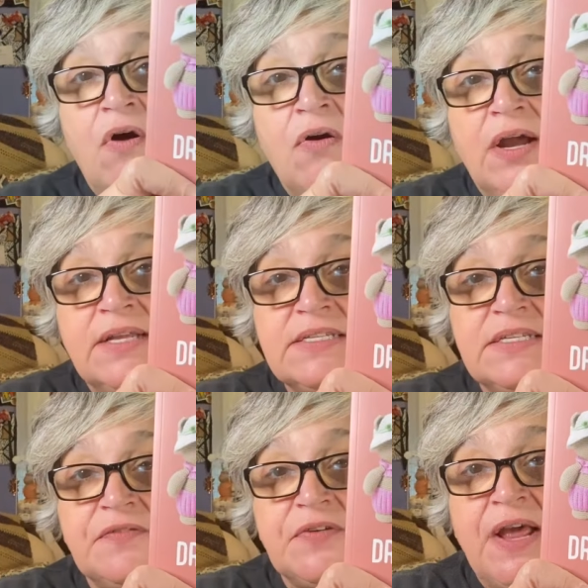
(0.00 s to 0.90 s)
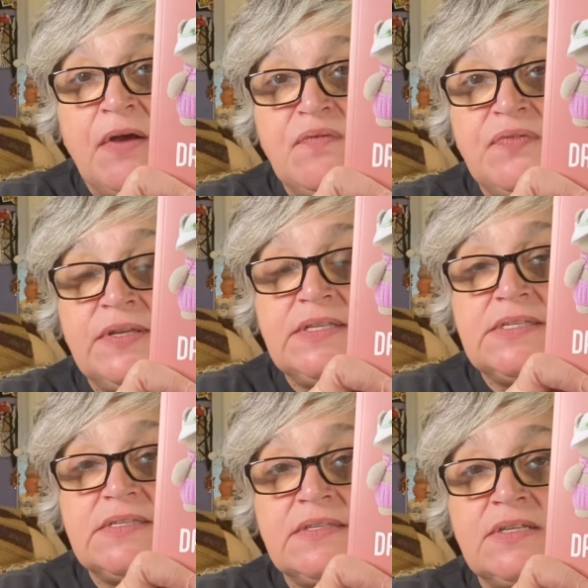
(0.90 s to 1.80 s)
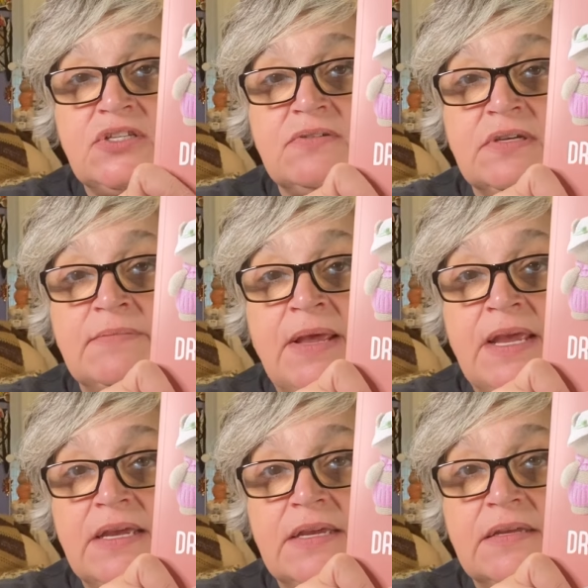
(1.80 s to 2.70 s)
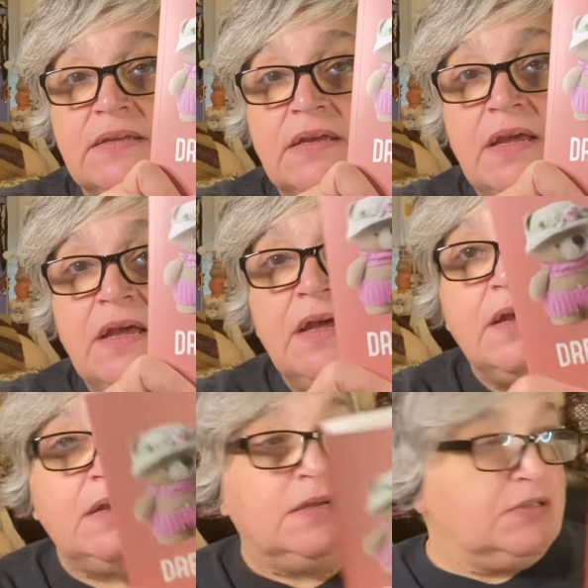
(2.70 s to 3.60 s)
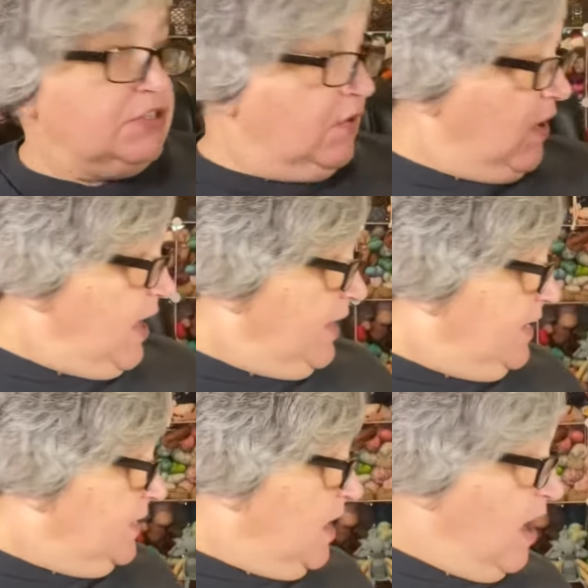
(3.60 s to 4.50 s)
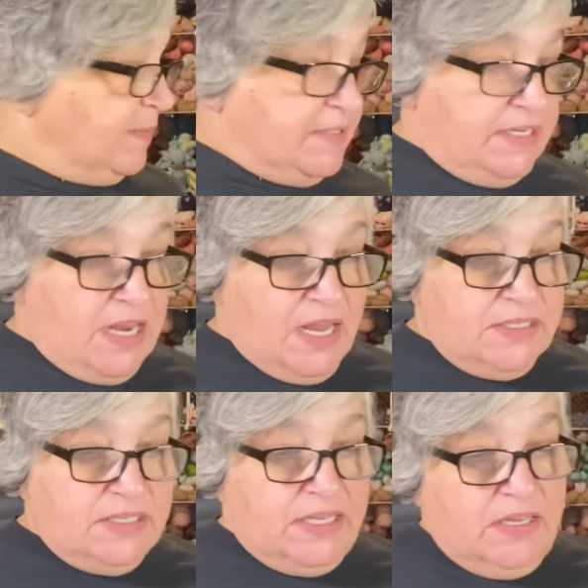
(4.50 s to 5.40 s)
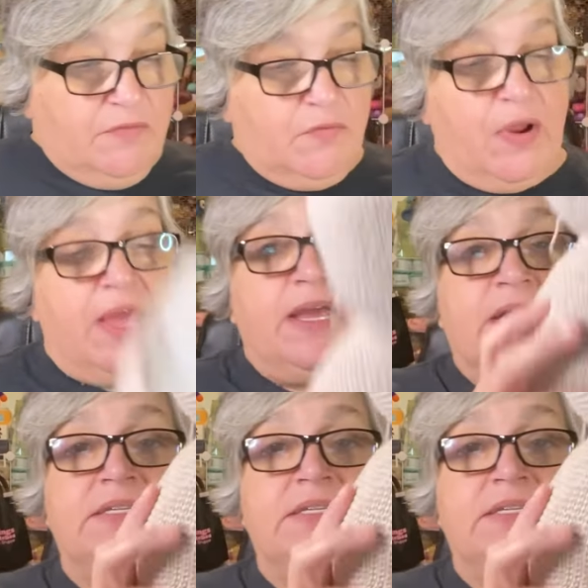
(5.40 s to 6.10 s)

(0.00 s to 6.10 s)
all kinds of different outfits that you can make. So I opted not to give Ray a